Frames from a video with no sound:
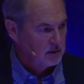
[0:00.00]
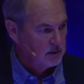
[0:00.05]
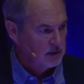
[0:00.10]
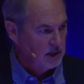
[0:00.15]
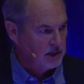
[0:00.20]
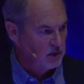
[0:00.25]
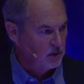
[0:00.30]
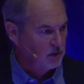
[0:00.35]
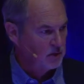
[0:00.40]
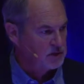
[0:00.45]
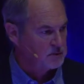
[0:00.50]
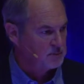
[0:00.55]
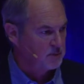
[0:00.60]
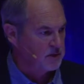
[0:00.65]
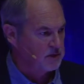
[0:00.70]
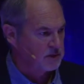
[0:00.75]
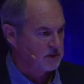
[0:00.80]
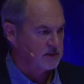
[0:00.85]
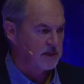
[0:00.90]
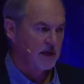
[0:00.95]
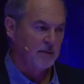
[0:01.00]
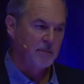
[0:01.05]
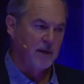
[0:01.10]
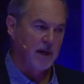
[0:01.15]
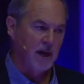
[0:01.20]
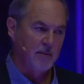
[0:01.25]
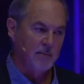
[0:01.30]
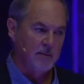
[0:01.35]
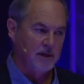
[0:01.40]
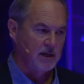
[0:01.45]
Then the Holy Spirit says, I'm,
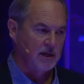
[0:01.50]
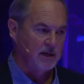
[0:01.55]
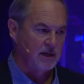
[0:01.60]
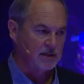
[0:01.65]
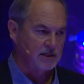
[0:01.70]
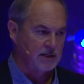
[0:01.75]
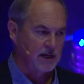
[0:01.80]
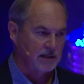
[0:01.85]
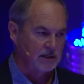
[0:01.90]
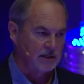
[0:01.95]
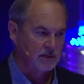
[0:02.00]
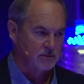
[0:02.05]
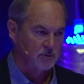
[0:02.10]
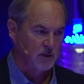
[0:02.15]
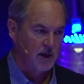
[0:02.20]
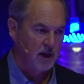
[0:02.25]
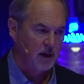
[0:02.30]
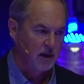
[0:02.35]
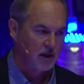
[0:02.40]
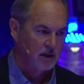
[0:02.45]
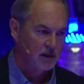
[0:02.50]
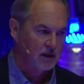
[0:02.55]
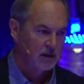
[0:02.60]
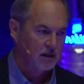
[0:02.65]
I'm in in this act as well.